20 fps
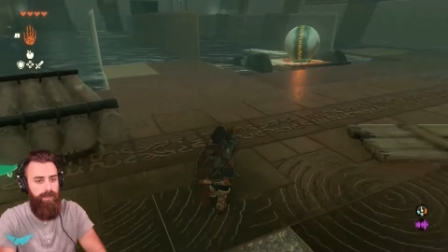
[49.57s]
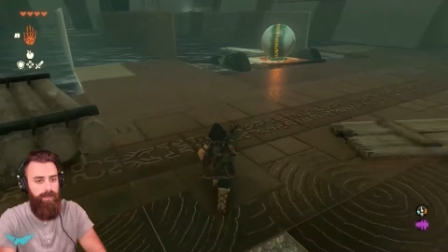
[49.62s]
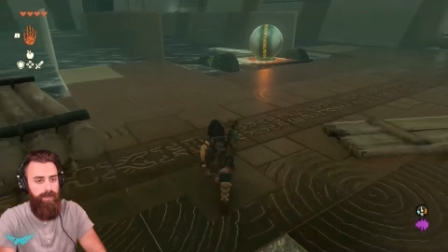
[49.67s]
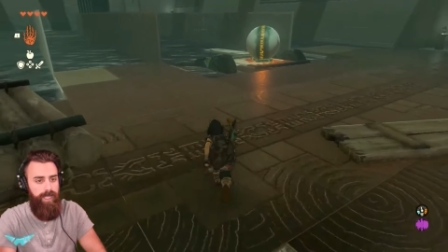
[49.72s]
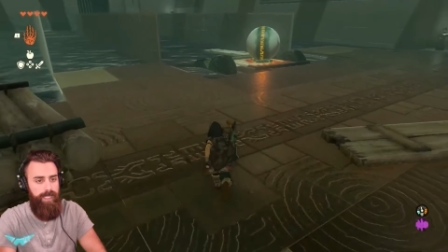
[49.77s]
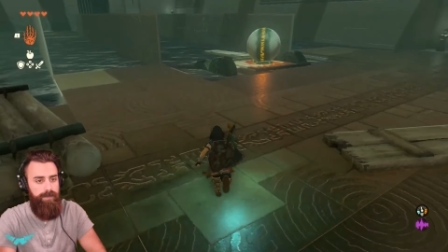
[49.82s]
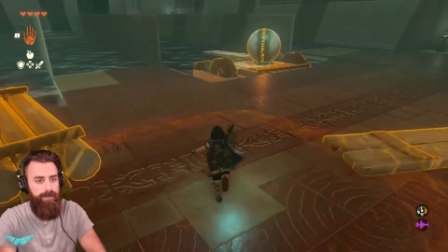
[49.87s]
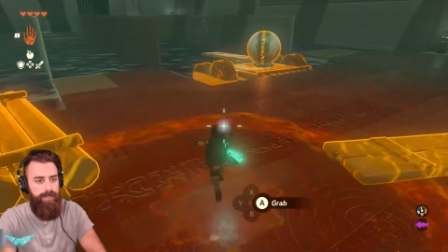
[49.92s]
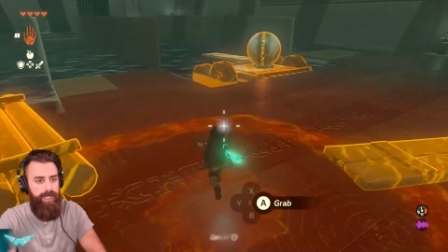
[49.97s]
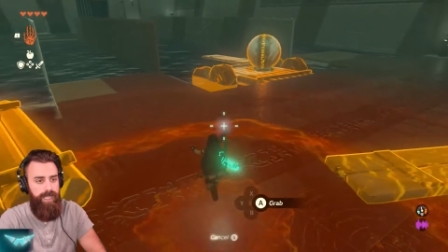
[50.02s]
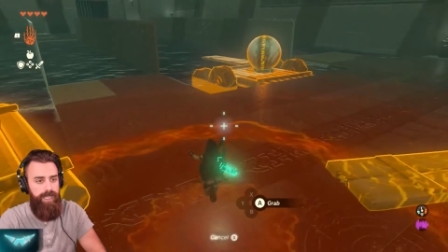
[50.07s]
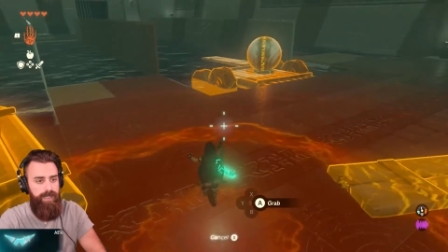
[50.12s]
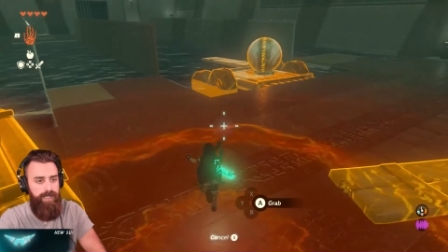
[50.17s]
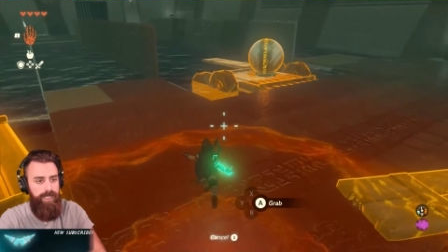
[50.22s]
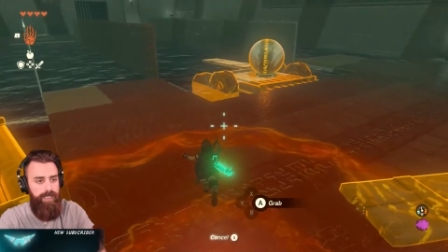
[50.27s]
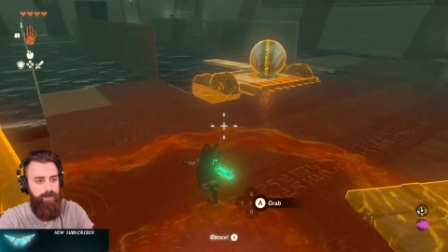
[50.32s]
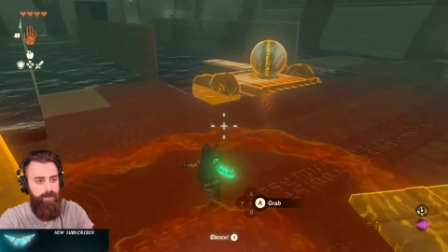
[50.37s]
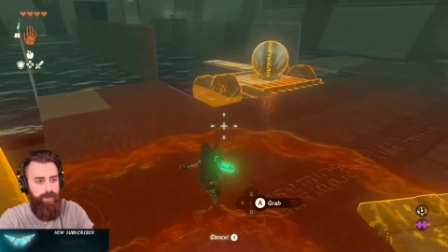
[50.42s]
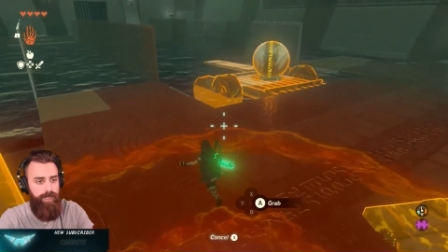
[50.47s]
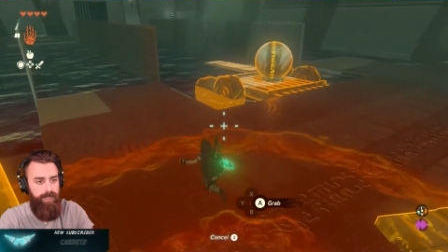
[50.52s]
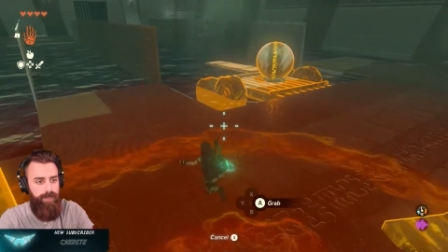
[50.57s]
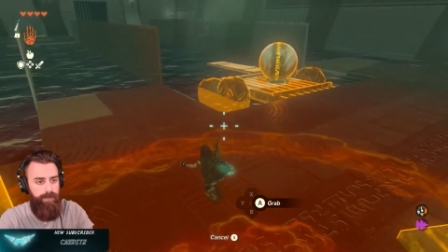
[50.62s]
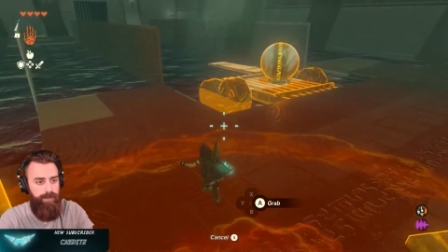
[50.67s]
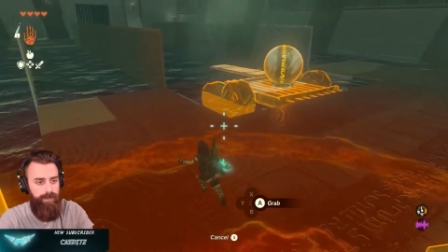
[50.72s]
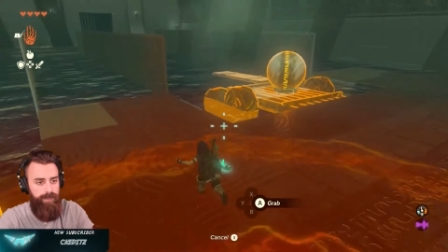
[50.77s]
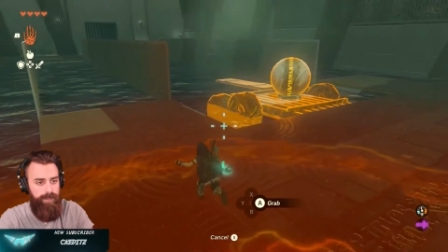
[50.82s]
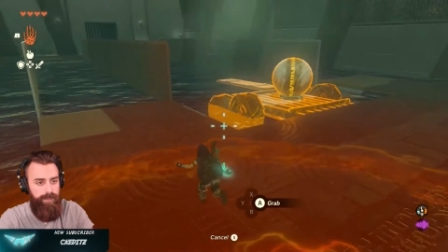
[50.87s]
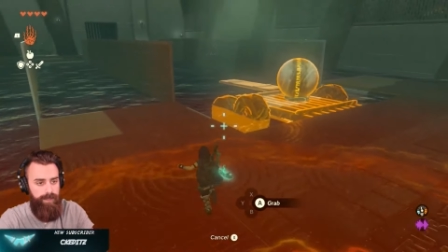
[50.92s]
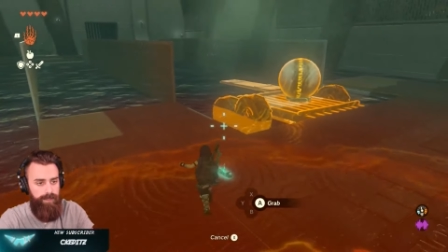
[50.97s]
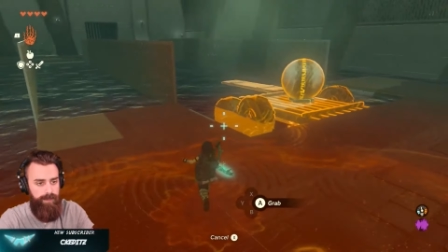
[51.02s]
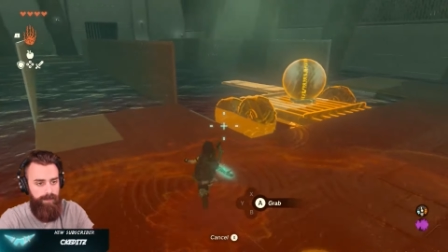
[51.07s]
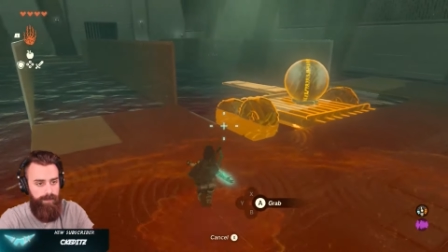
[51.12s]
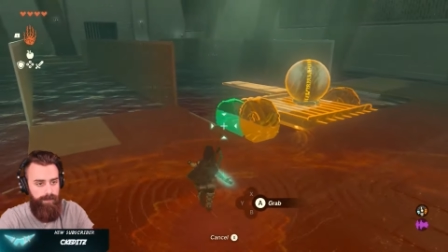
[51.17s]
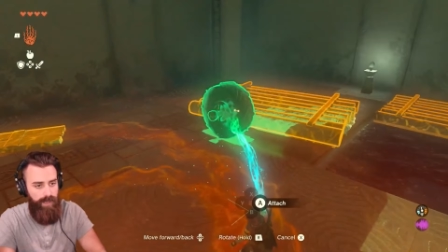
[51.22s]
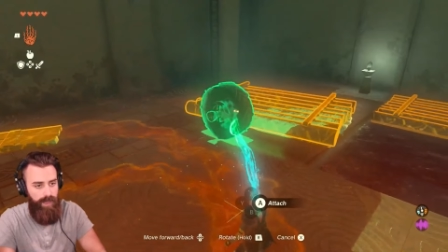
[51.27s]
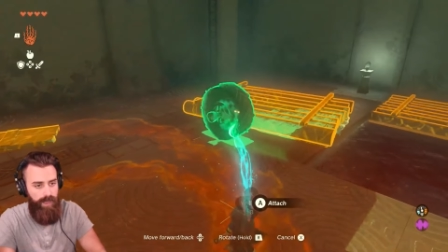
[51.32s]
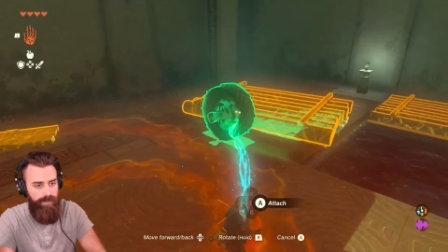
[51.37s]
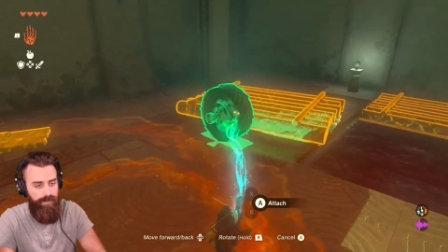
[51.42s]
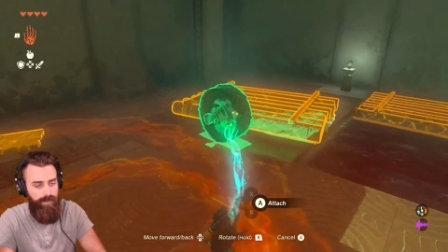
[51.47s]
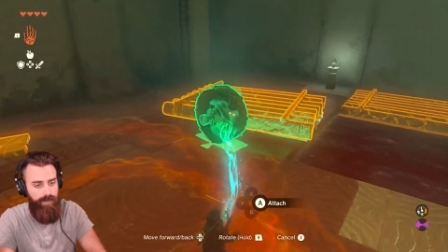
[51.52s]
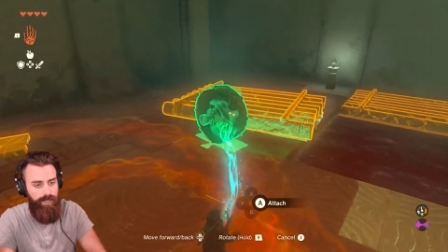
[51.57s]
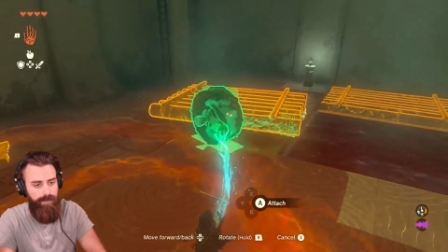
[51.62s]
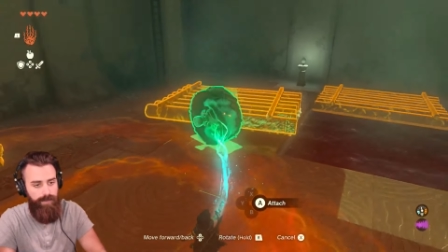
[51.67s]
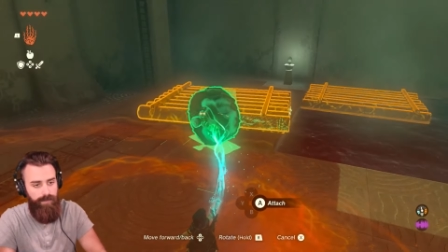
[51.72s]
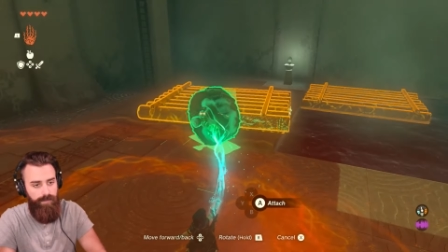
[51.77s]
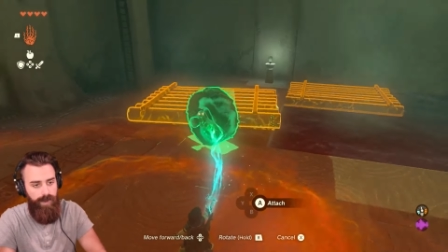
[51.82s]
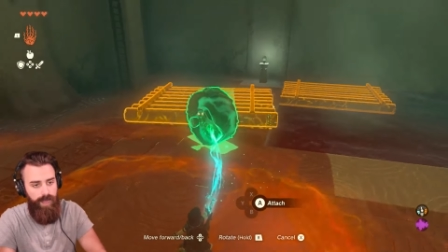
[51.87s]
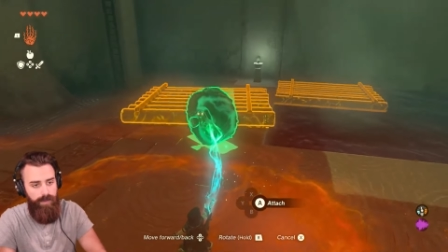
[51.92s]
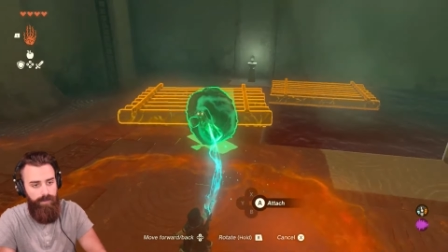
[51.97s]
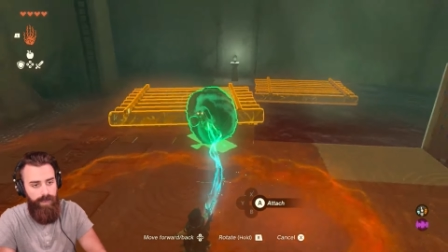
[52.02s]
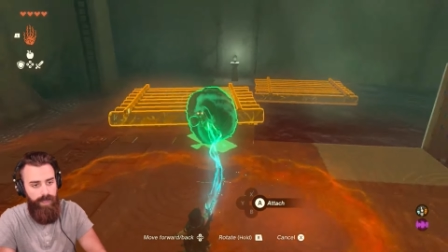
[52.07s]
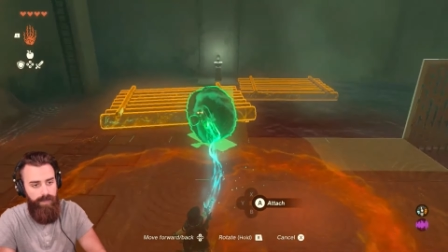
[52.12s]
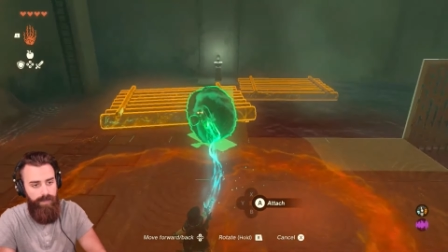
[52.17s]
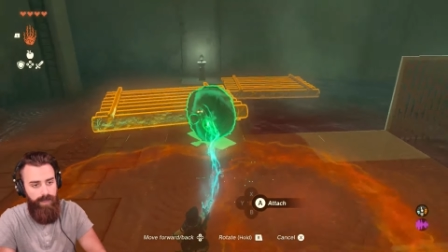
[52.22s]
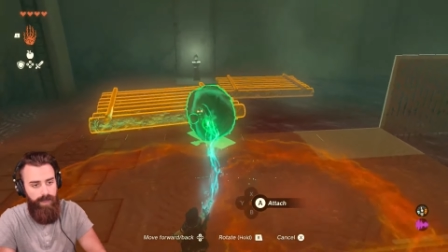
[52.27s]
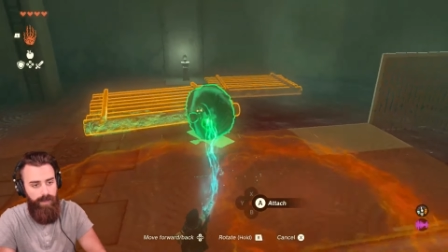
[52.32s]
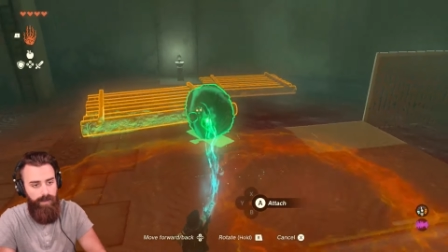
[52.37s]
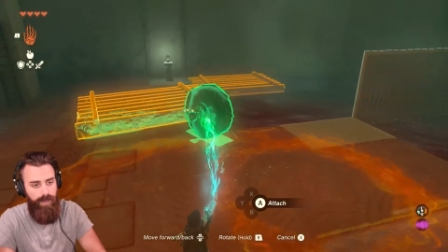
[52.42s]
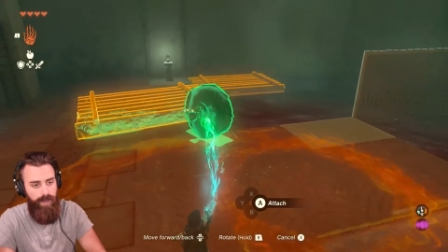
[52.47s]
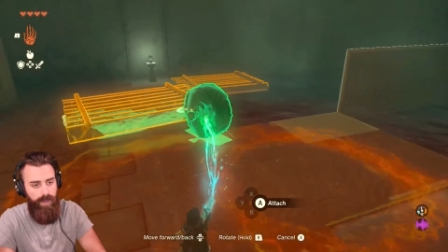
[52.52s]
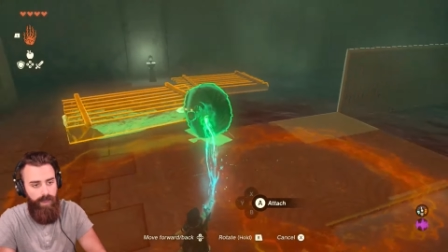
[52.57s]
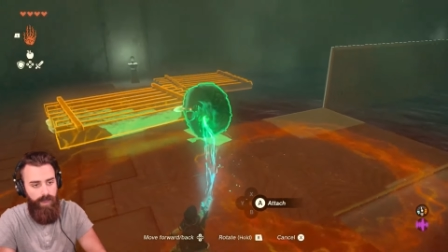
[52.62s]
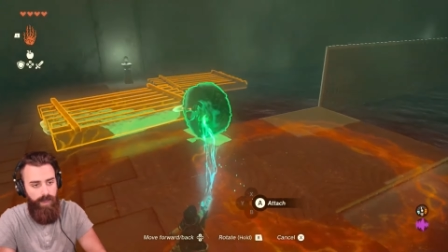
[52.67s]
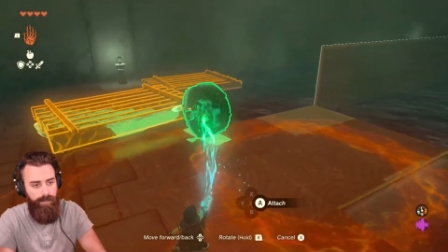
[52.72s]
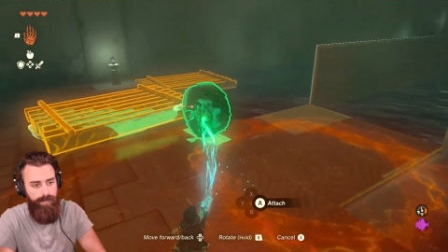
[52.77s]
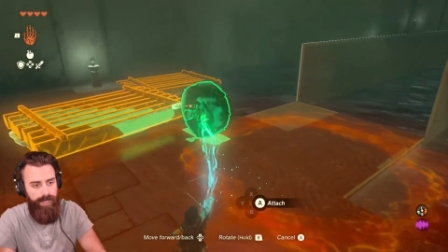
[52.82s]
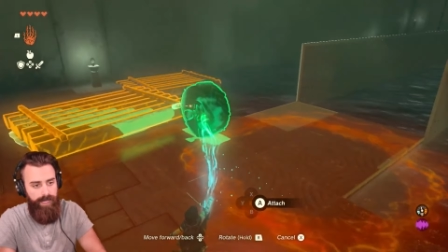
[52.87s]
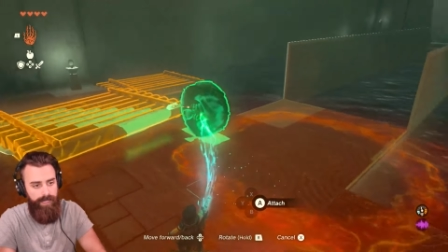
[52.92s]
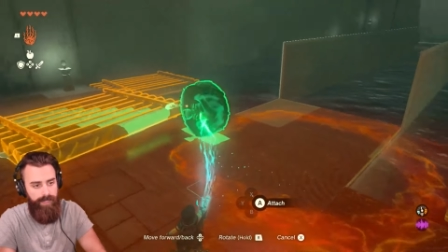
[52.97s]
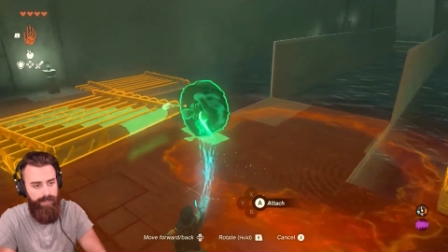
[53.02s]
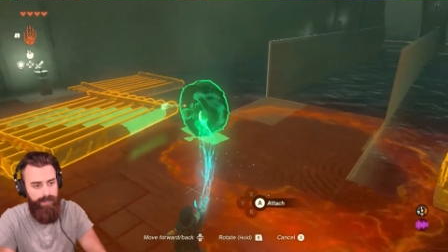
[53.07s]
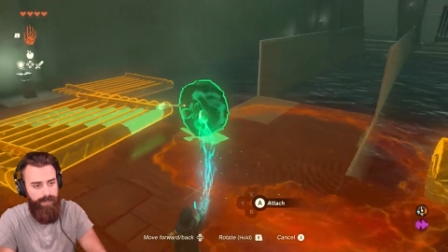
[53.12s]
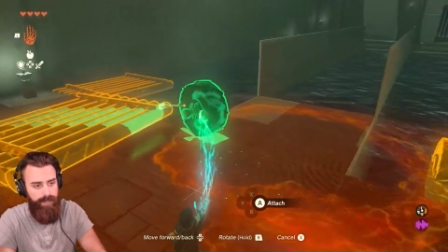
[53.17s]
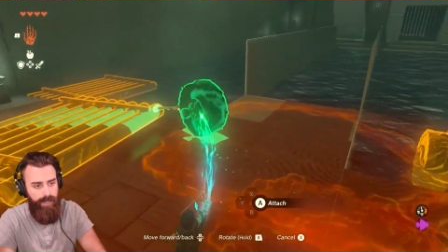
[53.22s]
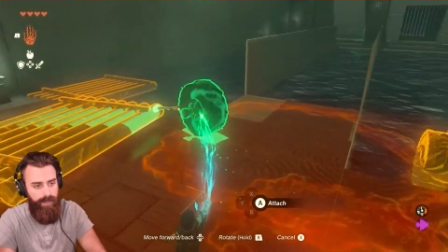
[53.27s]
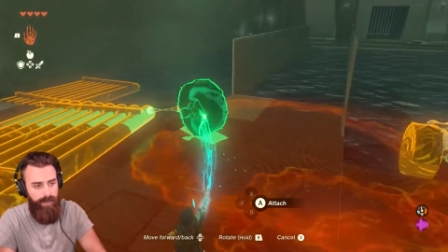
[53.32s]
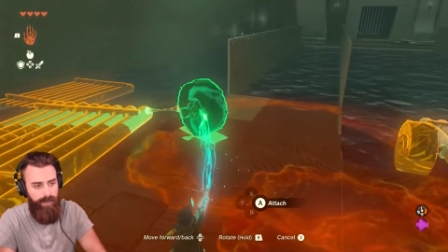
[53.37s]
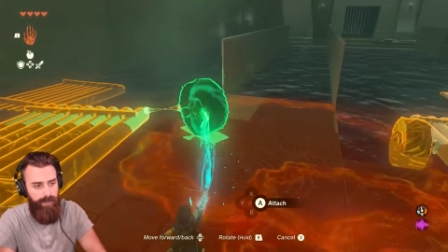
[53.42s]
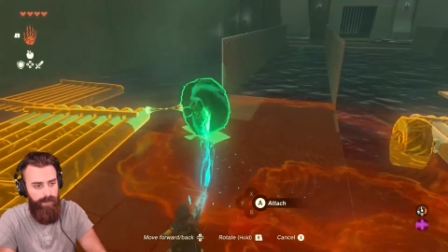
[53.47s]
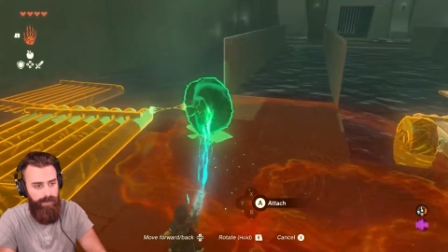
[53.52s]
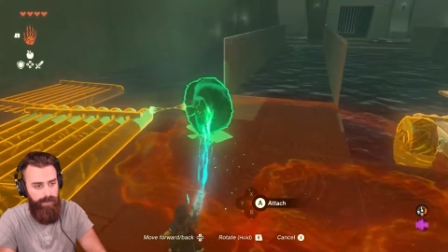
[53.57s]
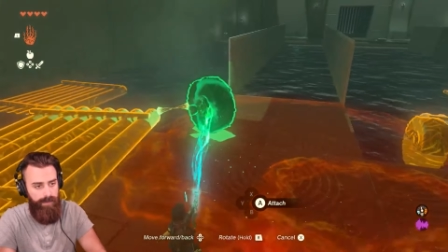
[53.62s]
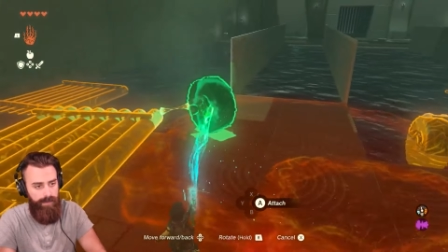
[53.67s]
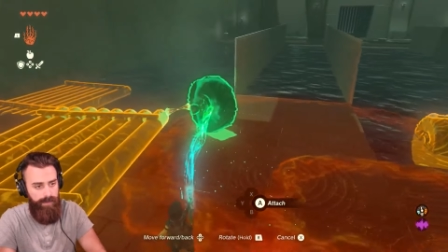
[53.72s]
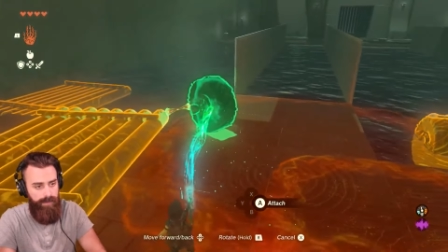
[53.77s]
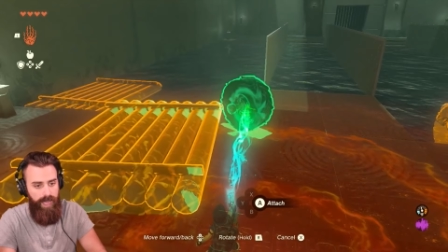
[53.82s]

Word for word: Let's take these wheels. I have to put them the right way, though. Oh, pain and sorrow.